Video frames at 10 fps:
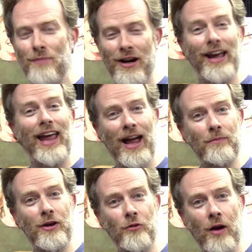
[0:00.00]
But it
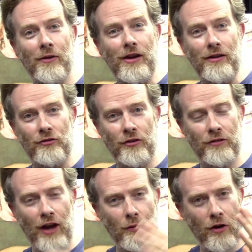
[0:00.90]
can be remedied.
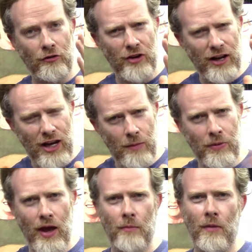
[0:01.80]
Just, I want you to
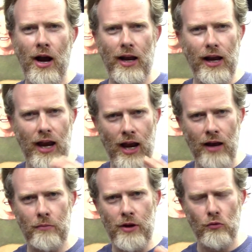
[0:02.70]
keep that in mind. It
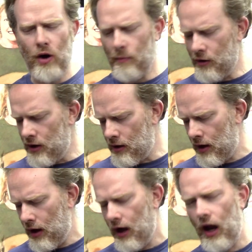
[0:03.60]
can be remedied,
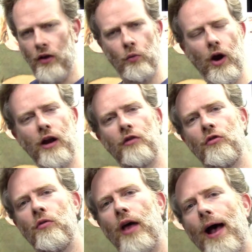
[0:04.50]
and the way to
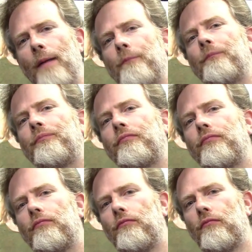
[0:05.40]
do that
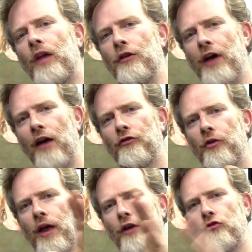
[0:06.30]
is
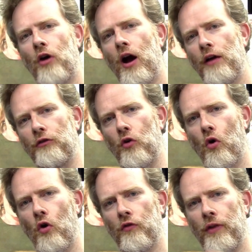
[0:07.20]
after that dries, go
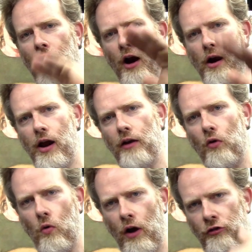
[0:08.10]
over the area in
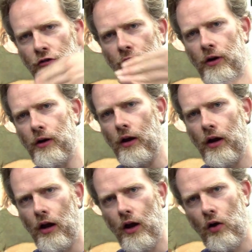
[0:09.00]
question
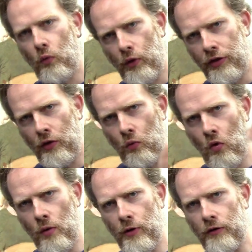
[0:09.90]
with a
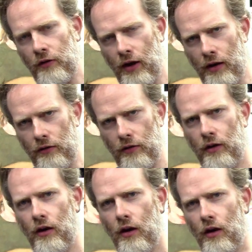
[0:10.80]
warmer tint,
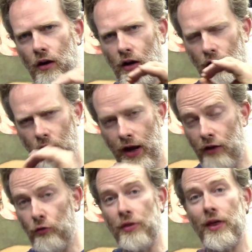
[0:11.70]
a glaze